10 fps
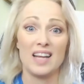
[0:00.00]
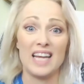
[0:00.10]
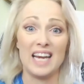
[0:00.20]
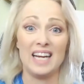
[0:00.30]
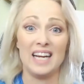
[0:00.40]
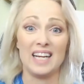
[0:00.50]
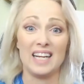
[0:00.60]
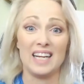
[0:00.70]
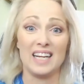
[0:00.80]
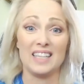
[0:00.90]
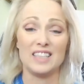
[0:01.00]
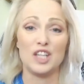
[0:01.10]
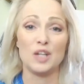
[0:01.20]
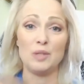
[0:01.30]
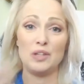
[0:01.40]
getting the
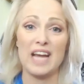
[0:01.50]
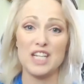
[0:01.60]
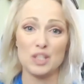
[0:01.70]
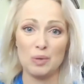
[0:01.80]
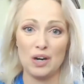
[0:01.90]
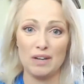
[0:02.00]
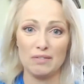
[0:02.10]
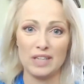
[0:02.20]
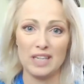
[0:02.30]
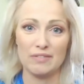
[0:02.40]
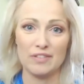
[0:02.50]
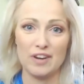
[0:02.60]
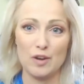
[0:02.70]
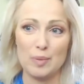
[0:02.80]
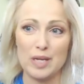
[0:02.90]
communication part of reading for
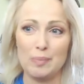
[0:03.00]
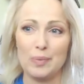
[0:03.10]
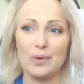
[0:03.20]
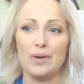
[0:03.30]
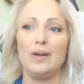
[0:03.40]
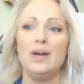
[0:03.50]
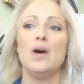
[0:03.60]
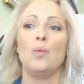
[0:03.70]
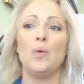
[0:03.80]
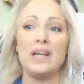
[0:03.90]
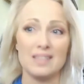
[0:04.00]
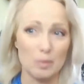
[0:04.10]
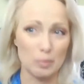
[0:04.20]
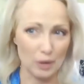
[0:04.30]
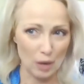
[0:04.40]
other people. When is
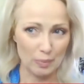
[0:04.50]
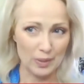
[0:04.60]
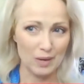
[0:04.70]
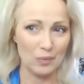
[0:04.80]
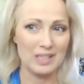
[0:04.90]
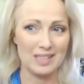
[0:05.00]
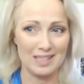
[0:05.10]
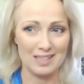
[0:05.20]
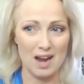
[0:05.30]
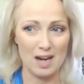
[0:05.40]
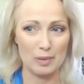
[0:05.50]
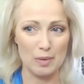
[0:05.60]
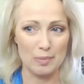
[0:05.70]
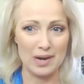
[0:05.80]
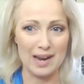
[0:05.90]
it appropriate? When is it not
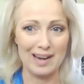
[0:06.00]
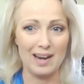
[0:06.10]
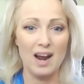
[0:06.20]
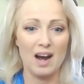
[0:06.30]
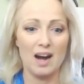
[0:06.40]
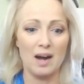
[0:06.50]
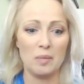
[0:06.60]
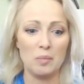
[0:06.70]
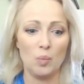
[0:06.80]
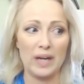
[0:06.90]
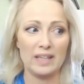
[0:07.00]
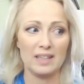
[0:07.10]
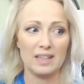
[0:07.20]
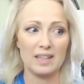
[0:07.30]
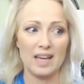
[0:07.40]
appropriate?
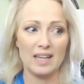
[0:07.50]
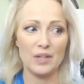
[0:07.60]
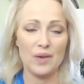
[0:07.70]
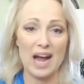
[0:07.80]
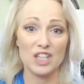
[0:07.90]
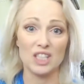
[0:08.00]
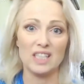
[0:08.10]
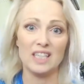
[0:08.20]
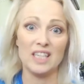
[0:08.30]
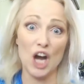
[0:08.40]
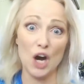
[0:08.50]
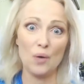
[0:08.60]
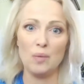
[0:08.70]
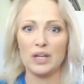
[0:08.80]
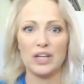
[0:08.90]
What can you actually
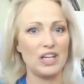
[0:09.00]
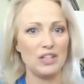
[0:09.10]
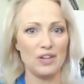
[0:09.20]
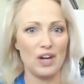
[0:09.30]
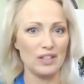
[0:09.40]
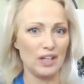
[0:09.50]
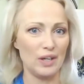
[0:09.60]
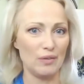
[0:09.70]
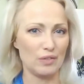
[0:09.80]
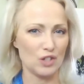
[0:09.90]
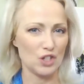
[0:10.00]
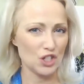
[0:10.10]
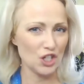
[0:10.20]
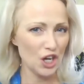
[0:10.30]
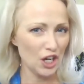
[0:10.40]
know and what can you not know for
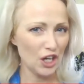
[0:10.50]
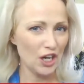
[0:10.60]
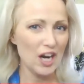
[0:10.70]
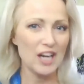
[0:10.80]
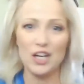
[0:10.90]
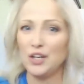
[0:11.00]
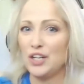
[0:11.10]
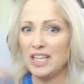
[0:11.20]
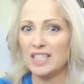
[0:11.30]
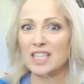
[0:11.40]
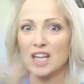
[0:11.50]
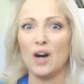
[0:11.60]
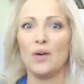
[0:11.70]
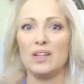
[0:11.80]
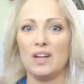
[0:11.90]
sure? You know, you need to
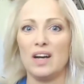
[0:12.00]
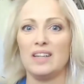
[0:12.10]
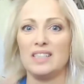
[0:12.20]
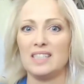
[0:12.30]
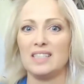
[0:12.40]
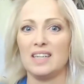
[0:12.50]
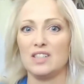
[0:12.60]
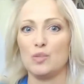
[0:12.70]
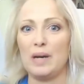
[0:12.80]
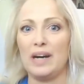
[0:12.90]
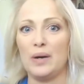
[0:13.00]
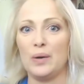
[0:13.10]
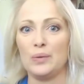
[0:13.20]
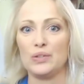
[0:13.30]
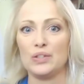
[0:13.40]
know a lot of details
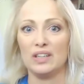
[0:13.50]
about